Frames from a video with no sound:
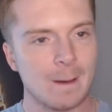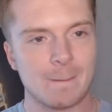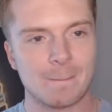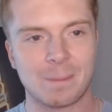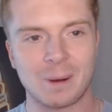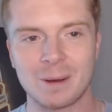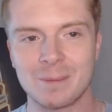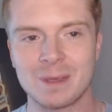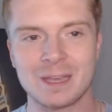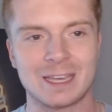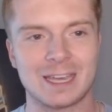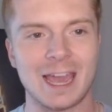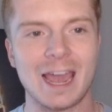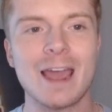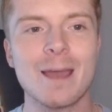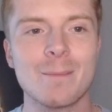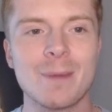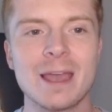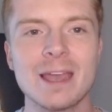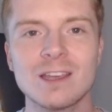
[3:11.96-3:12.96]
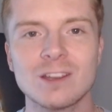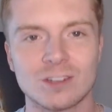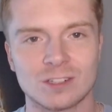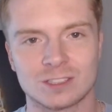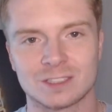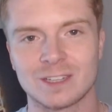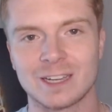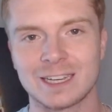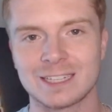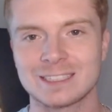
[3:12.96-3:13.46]
But, I mean, Cam Akers,
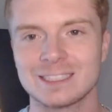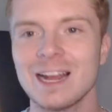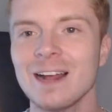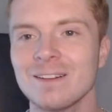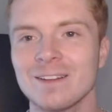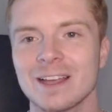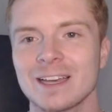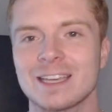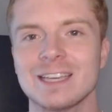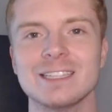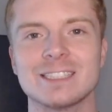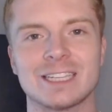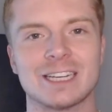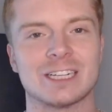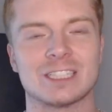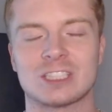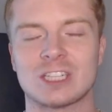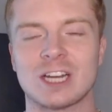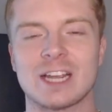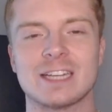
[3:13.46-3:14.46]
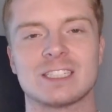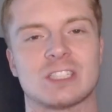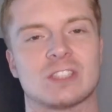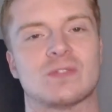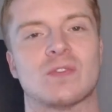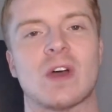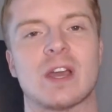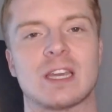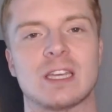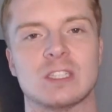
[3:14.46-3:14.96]
like, it's not like he's going to change this
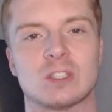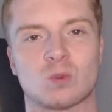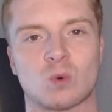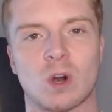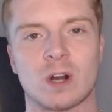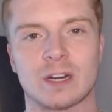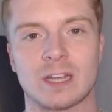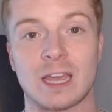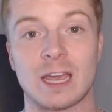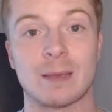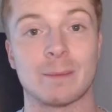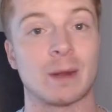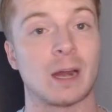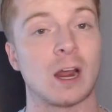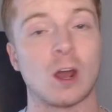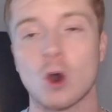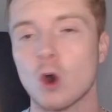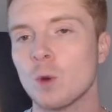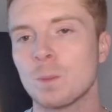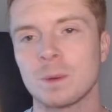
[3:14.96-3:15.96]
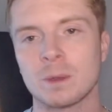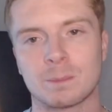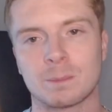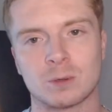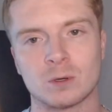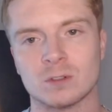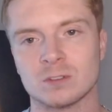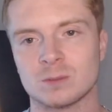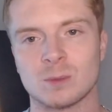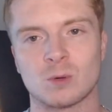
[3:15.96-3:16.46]
Vikings run game. And I hope he
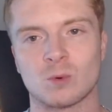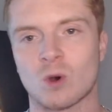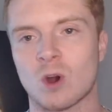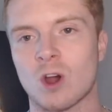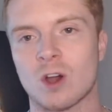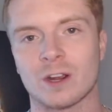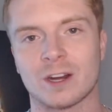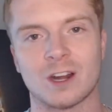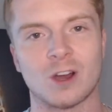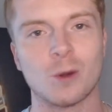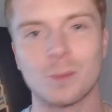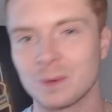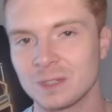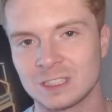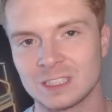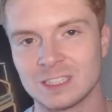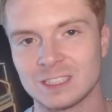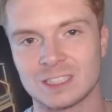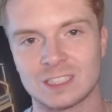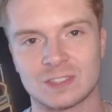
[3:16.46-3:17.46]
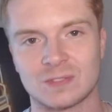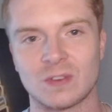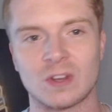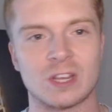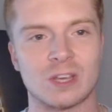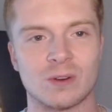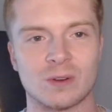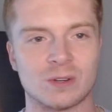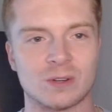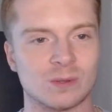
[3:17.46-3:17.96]
proves me wrong, and I hope he sees this
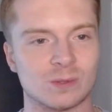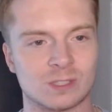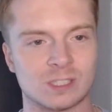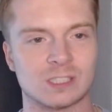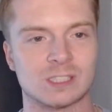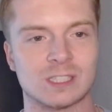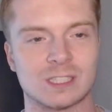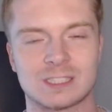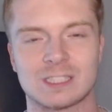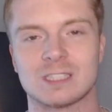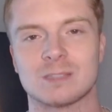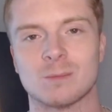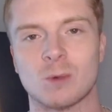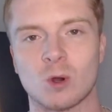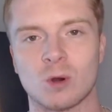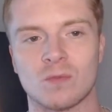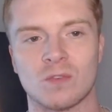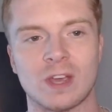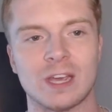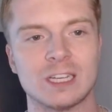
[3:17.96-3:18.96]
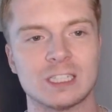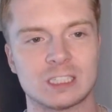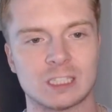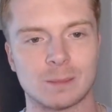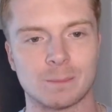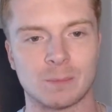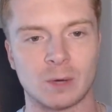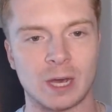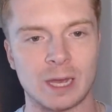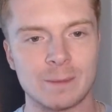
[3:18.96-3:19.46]
video and uses this as
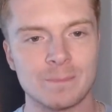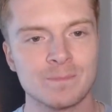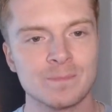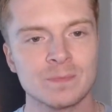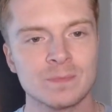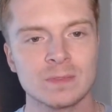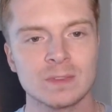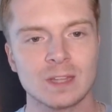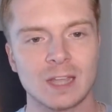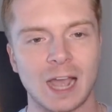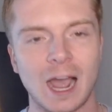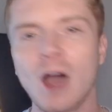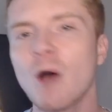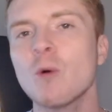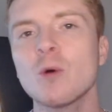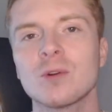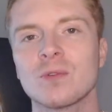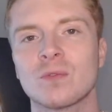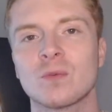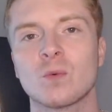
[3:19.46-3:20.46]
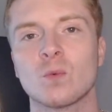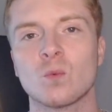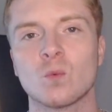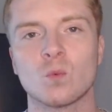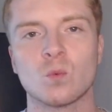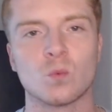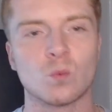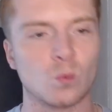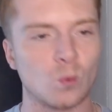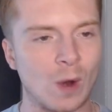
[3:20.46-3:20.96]
motivation. But I would have
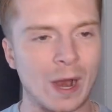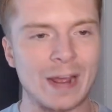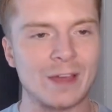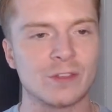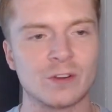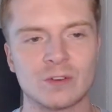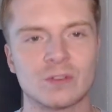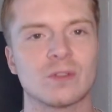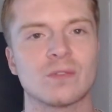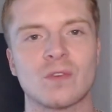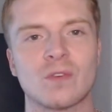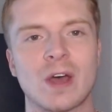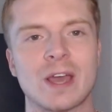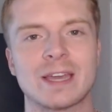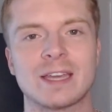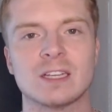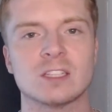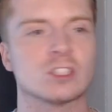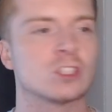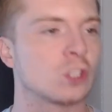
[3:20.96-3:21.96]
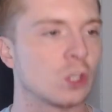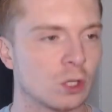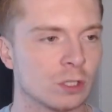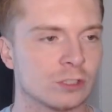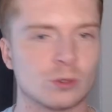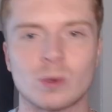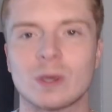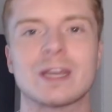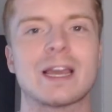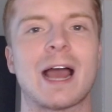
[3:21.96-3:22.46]
rather the Vikings turn
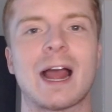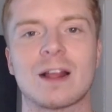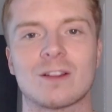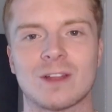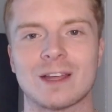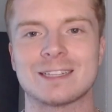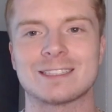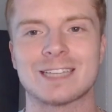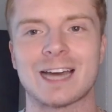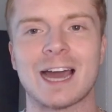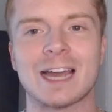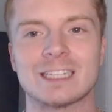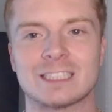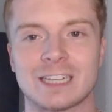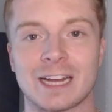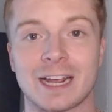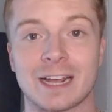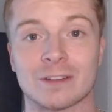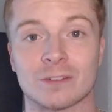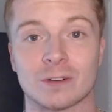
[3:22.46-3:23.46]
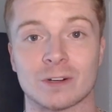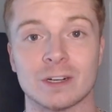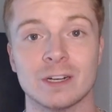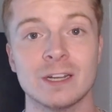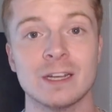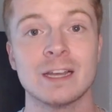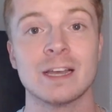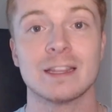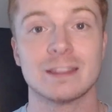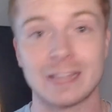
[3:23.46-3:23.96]
to a guy like Ty Chandler.
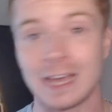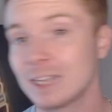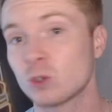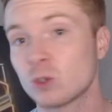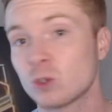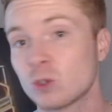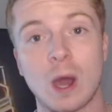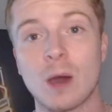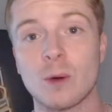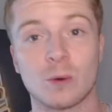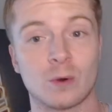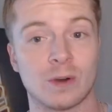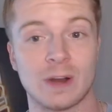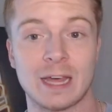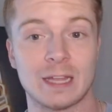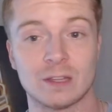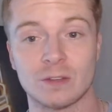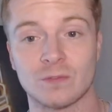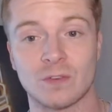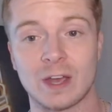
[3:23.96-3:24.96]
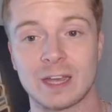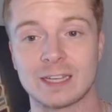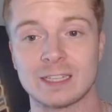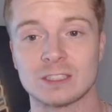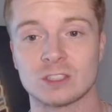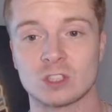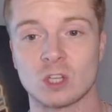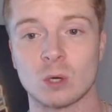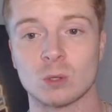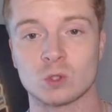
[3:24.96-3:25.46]
That's who I would have had the
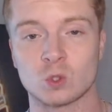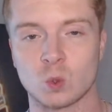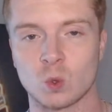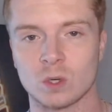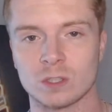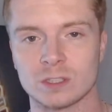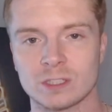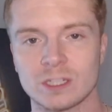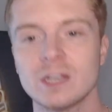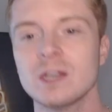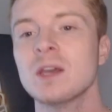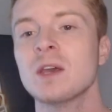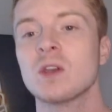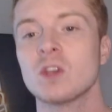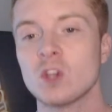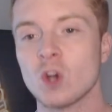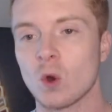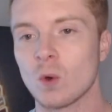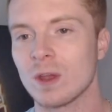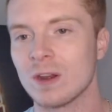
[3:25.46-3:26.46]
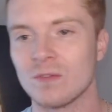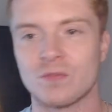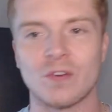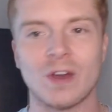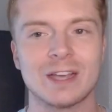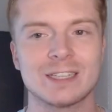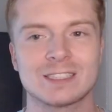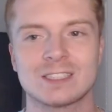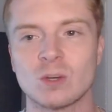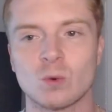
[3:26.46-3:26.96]
Vikings go towards. You know,
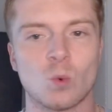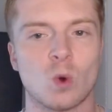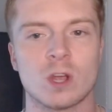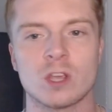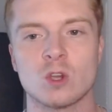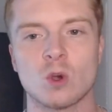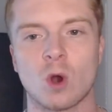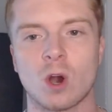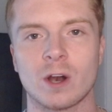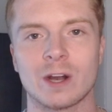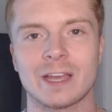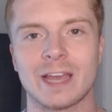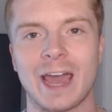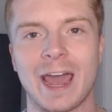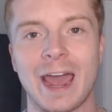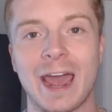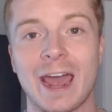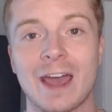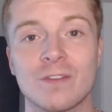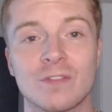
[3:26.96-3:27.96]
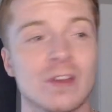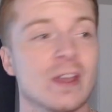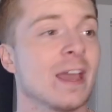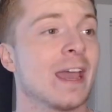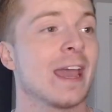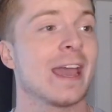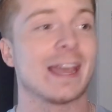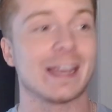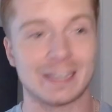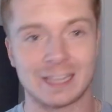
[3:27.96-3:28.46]
invest in what you already have
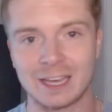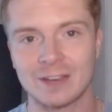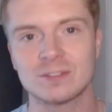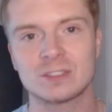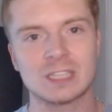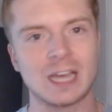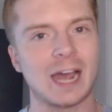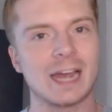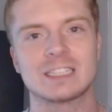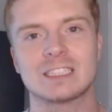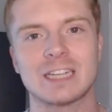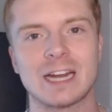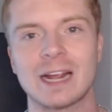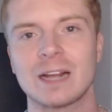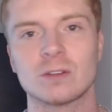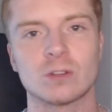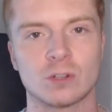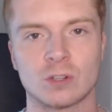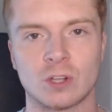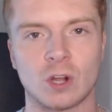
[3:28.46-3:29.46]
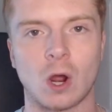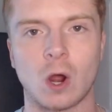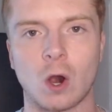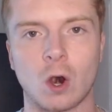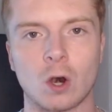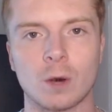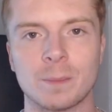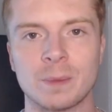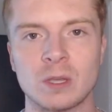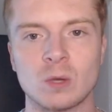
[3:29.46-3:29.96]
and give Ty Chandler the
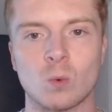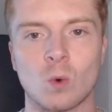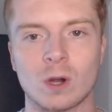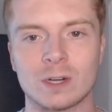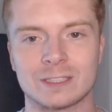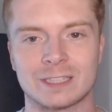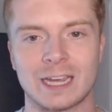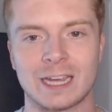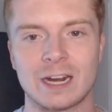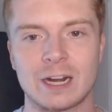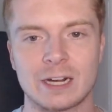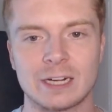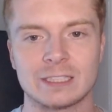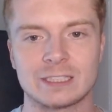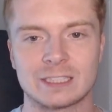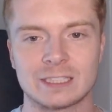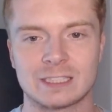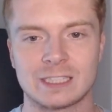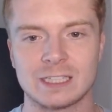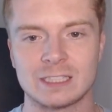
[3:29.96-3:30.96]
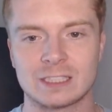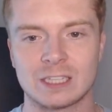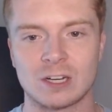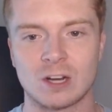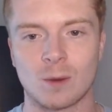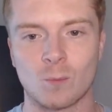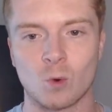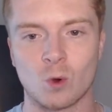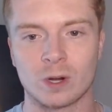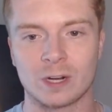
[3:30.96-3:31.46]
RB1 carries, because he's the
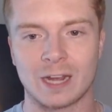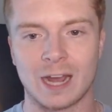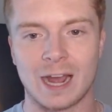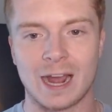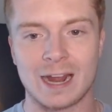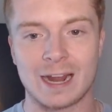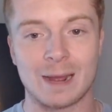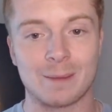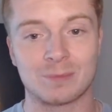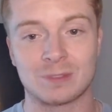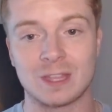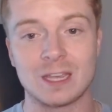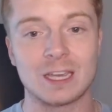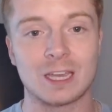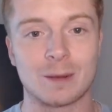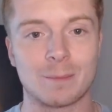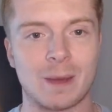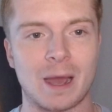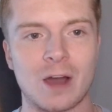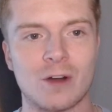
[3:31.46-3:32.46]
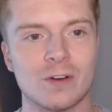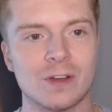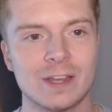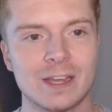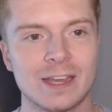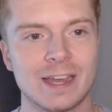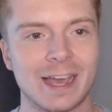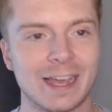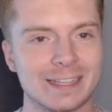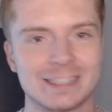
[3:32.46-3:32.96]
number one guy I'm thinking about
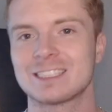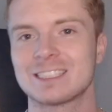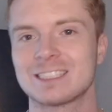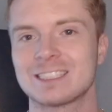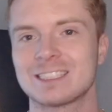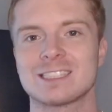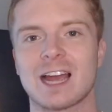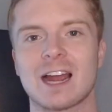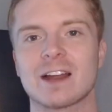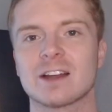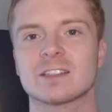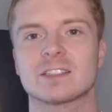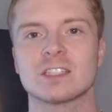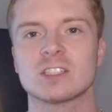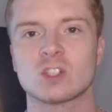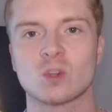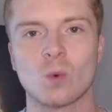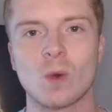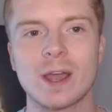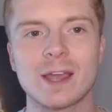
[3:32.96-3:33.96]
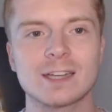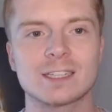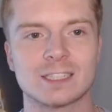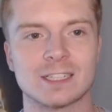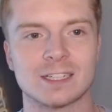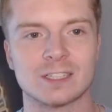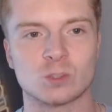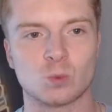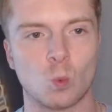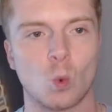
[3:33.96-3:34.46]
in this entire
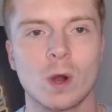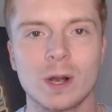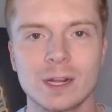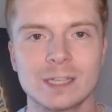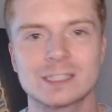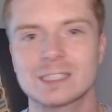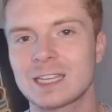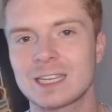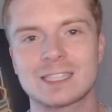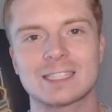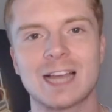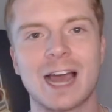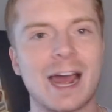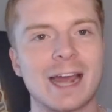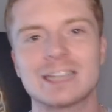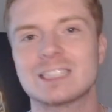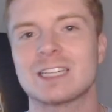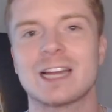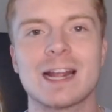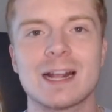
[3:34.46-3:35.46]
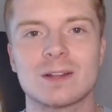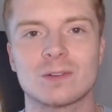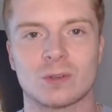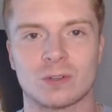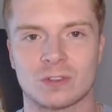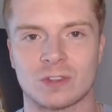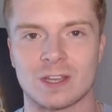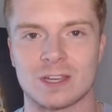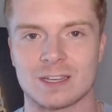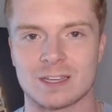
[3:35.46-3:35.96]
situation. Is what is Ty Chandler
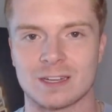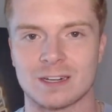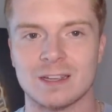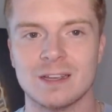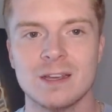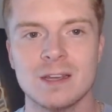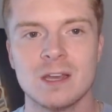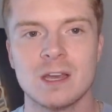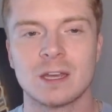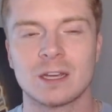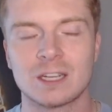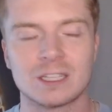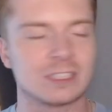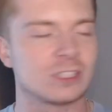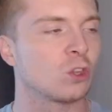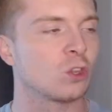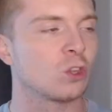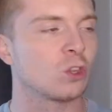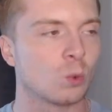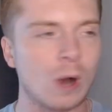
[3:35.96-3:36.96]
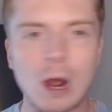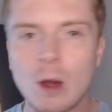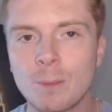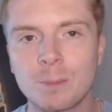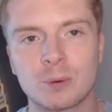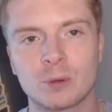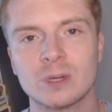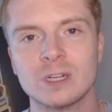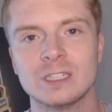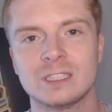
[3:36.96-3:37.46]
thinking? Because throughout
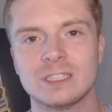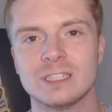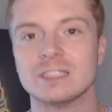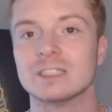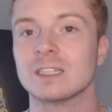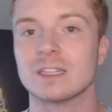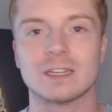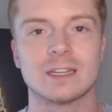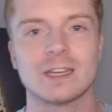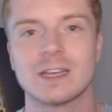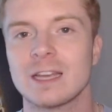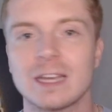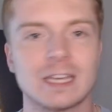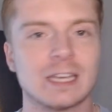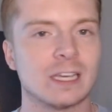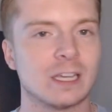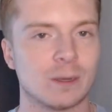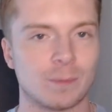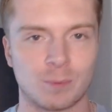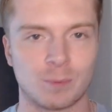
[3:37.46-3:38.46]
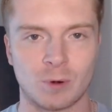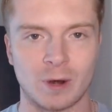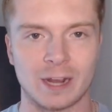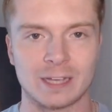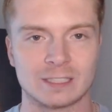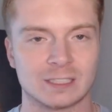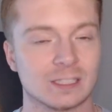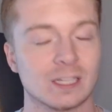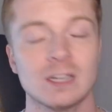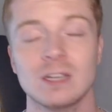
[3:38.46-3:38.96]
preseason, he
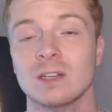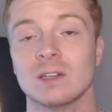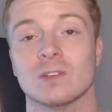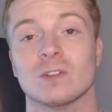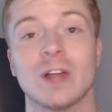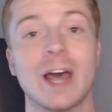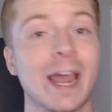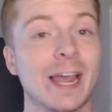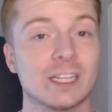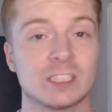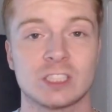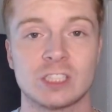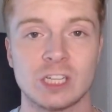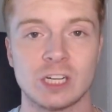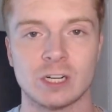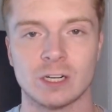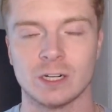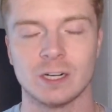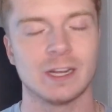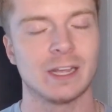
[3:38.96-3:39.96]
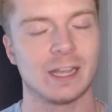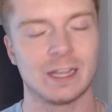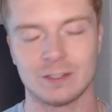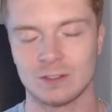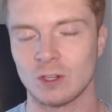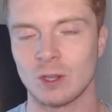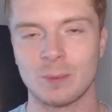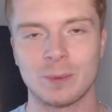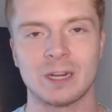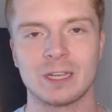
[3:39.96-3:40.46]
impressed. Last year, in
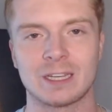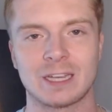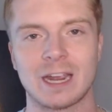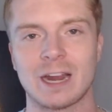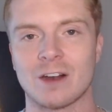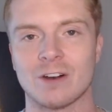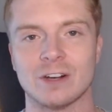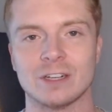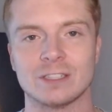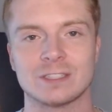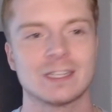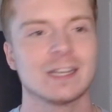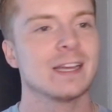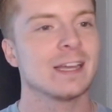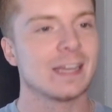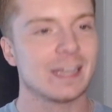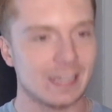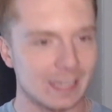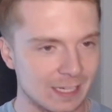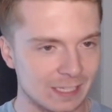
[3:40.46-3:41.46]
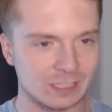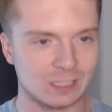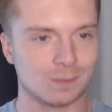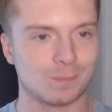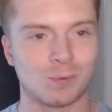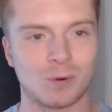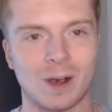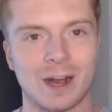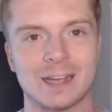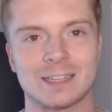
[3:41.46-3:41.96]
limited carries, he's
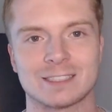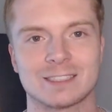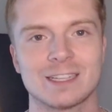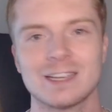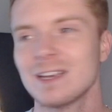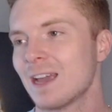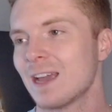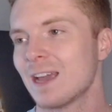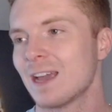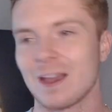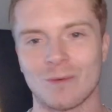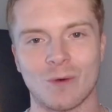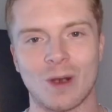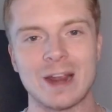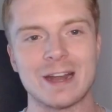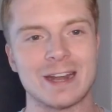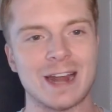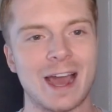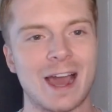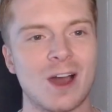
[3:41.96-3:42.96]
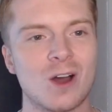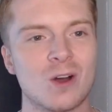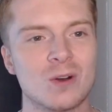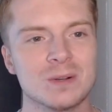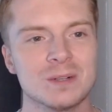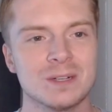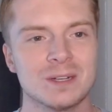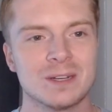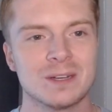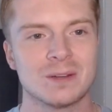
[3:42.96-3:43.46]
impressed. And right
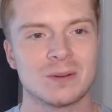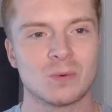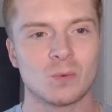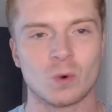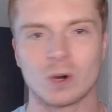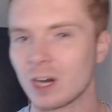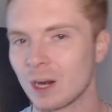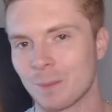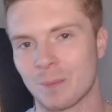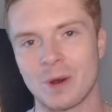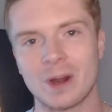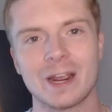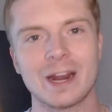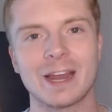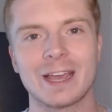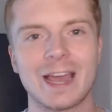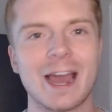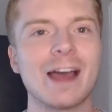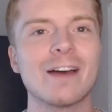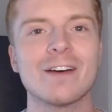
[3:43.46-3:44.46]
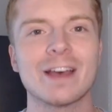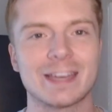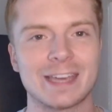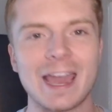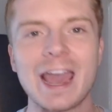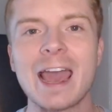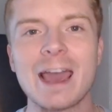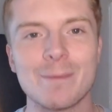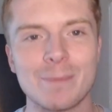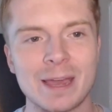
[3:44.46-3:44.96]
now, we're going to bring in a guy like
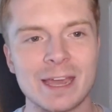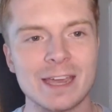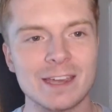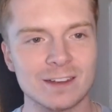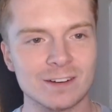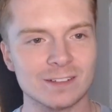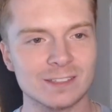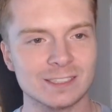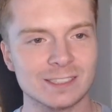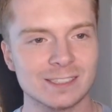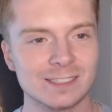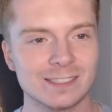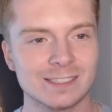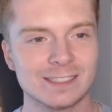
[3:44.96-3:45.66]
Cam Akers?